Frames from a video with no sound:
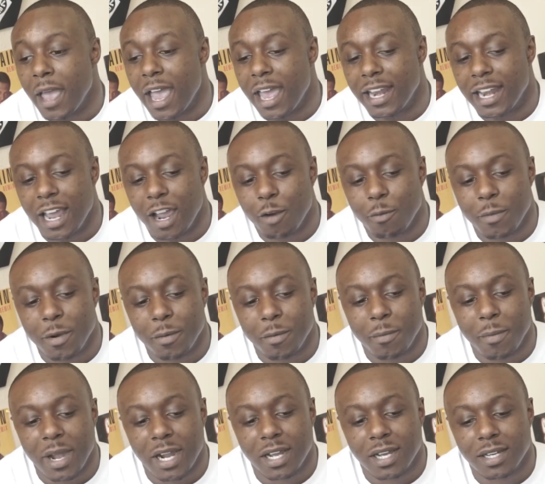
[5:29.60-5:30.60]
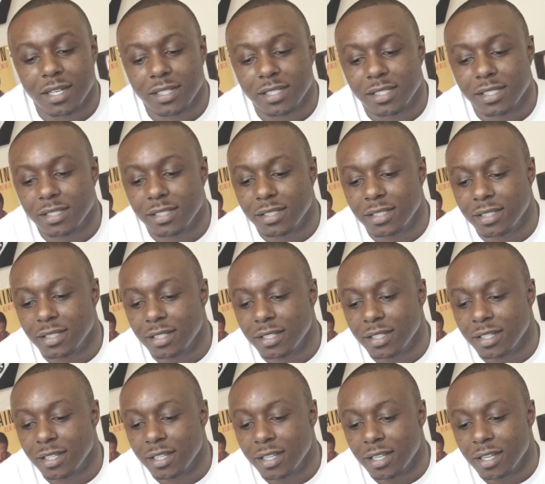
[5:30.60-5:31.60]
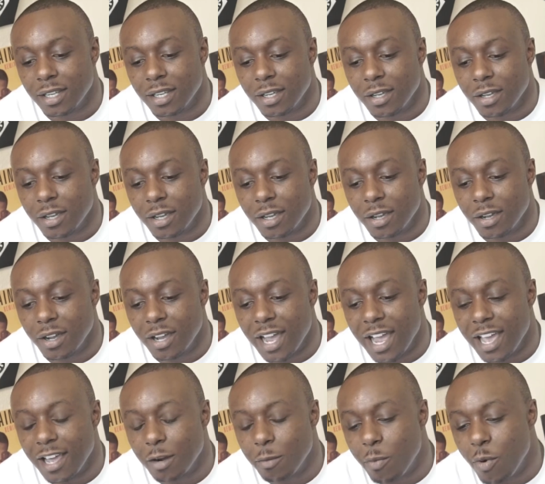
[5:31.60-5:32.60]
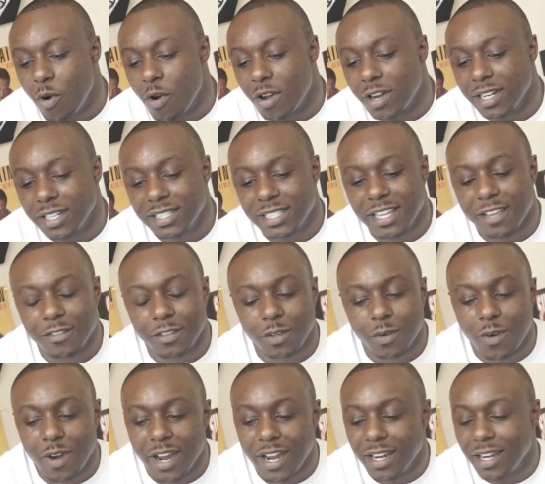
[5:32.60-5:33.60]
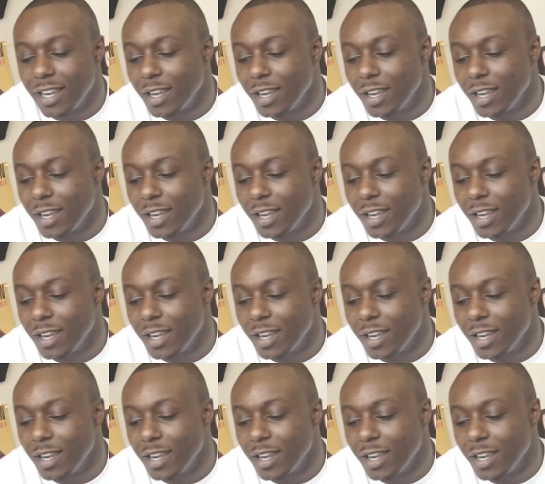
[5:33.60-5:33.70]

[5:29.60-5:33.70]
And I remember my cousin, I had a party in seventh grade.